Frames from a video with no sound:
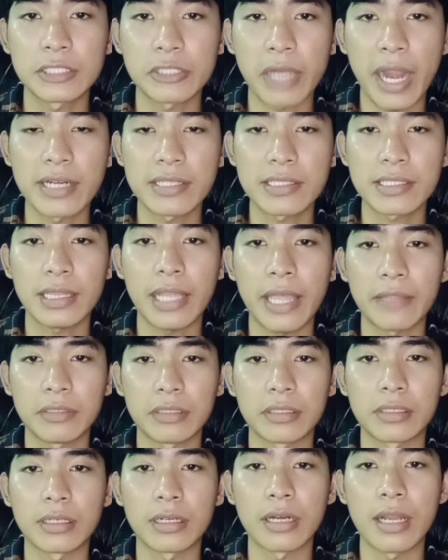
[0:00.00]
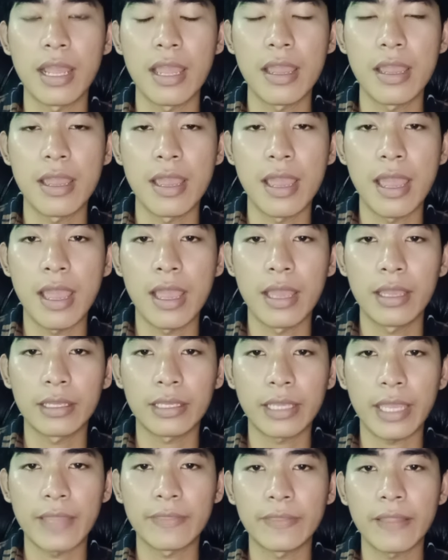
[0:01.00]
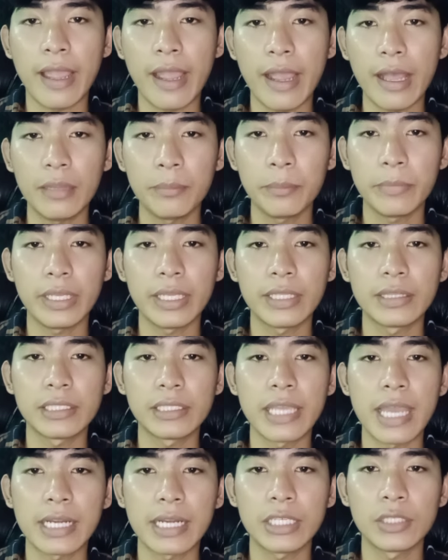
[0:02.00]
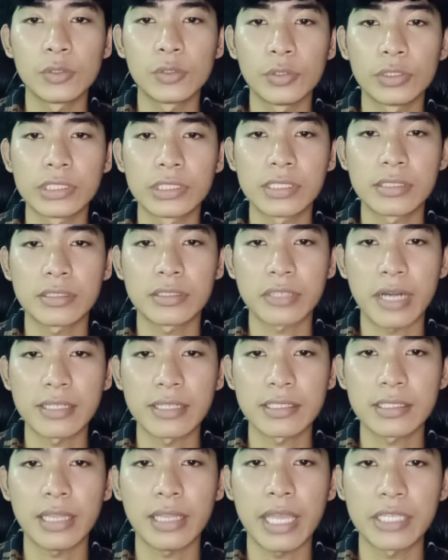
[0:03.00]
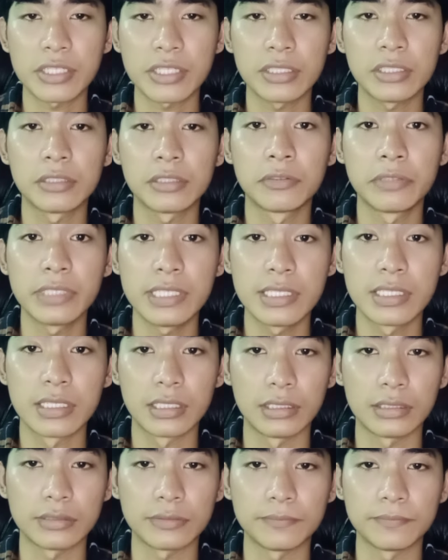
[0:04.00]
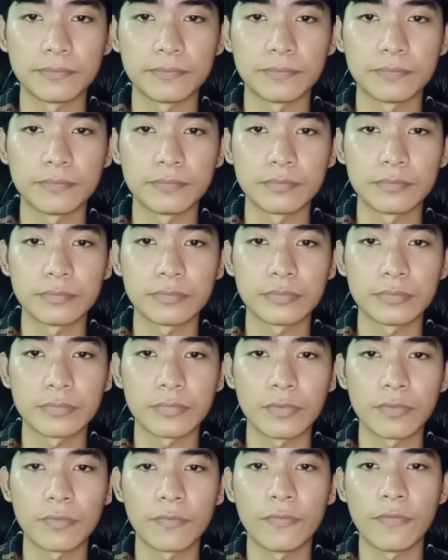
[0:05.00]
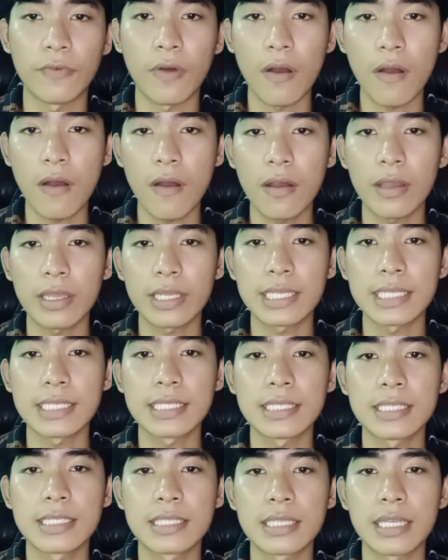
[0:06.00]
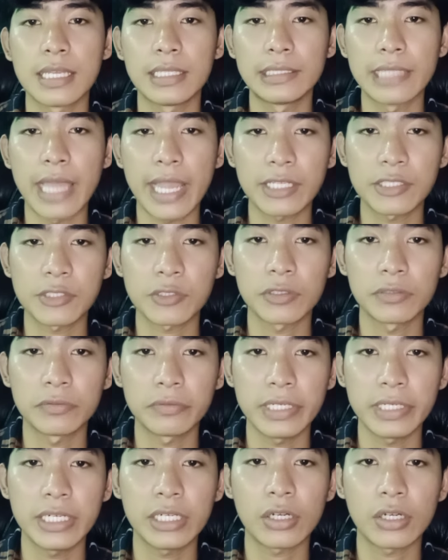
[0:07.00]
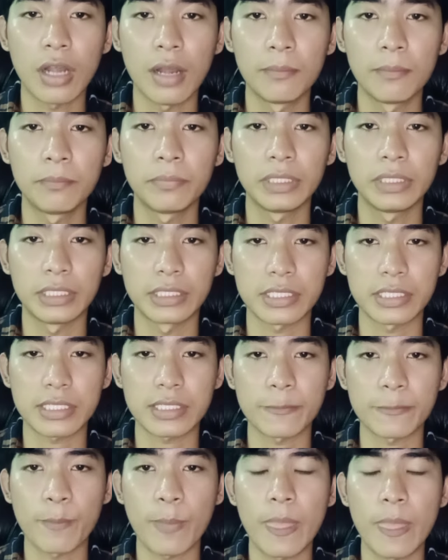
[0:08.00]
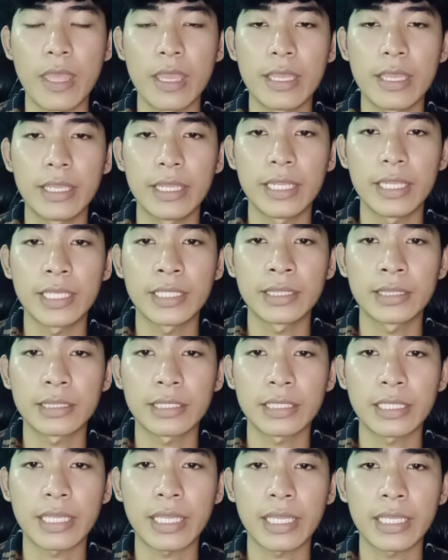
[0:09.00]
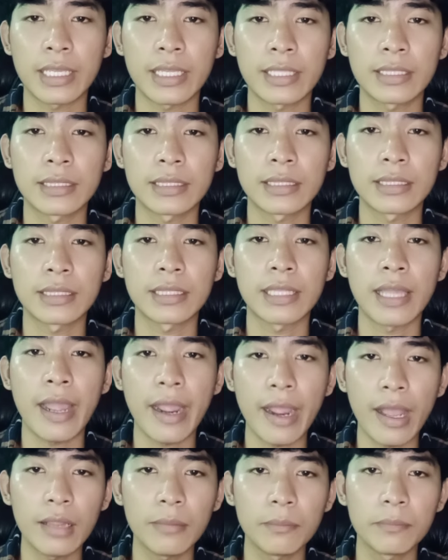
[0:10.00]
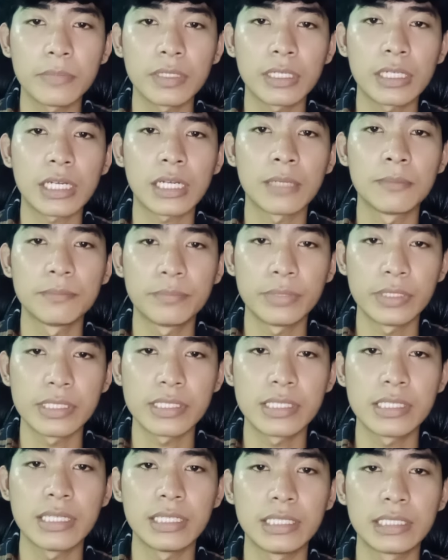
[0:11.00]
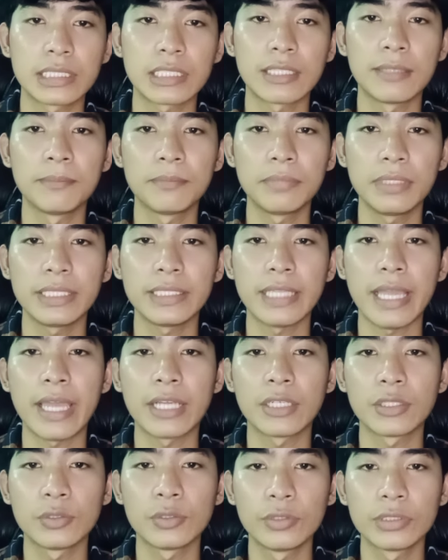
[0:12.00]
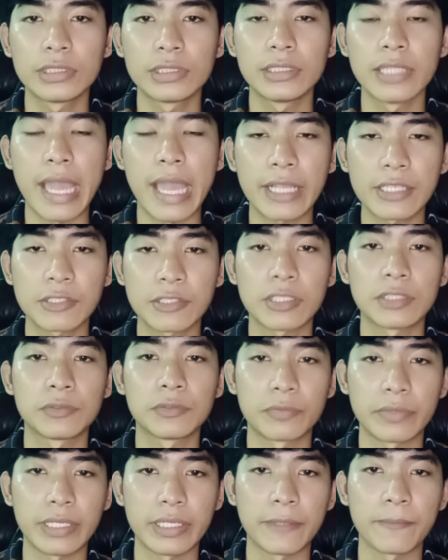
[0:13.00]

Translator can help in getting good translation result. 4. Is dictionary compilers. It can help compose a complete and good dictionary.